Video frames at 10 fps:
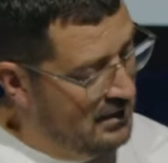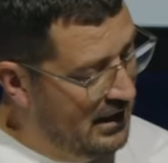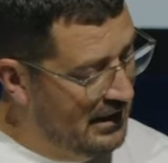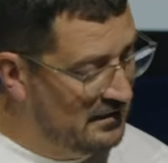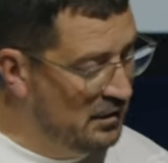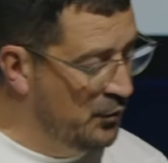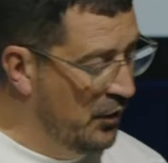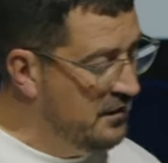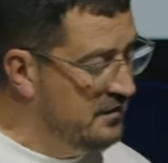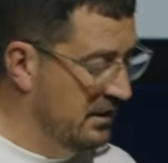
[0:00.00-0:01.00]
I guess the
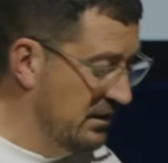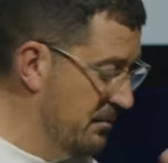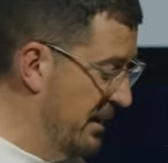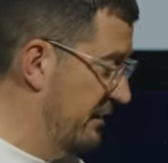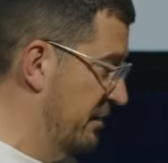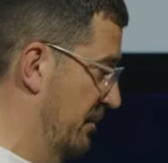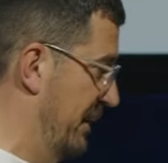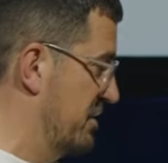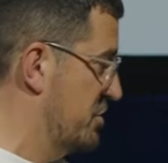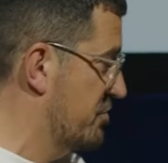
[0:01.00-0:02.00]
first thing that makes up
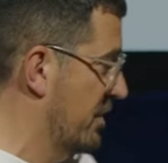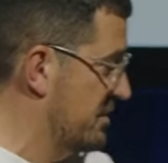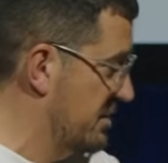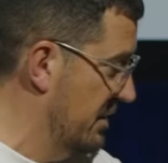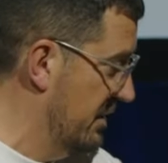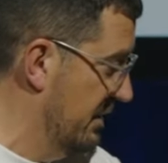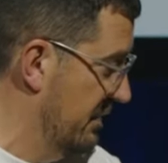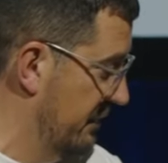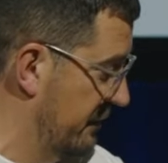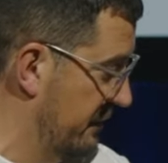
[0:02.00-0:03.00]
a structure
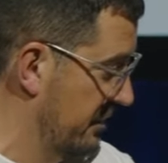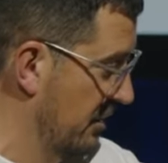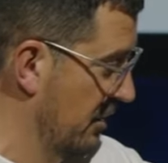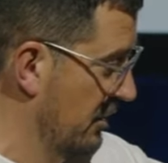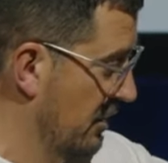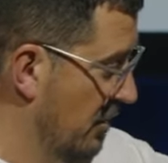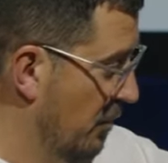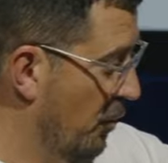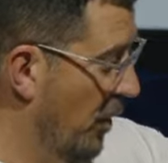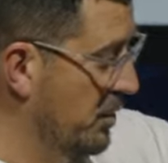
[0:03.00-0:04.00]
is
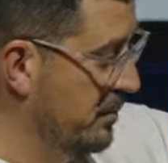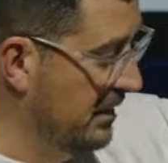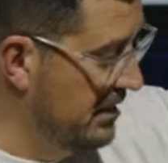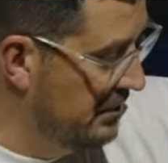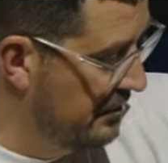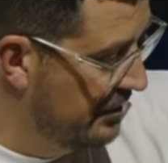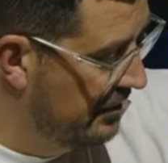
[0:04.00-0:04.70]
what we believe.